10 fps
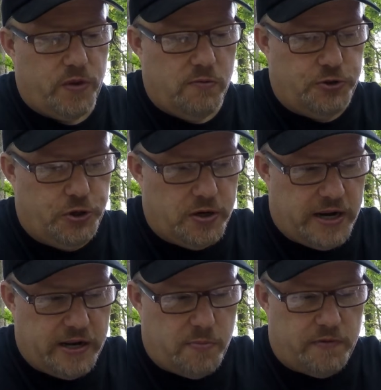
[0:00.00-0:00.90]
which you can
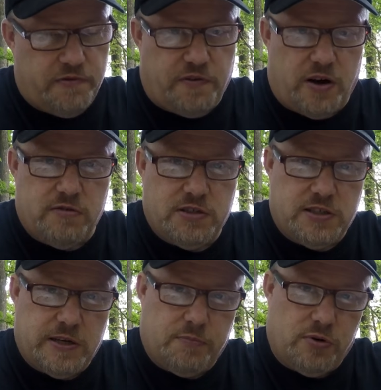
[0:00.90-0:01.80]
hang above a fire as a
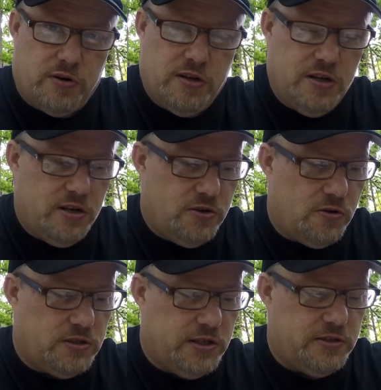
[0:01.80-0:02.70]
separate
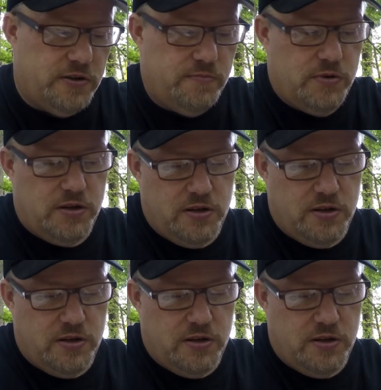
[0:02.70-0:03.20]
cook system,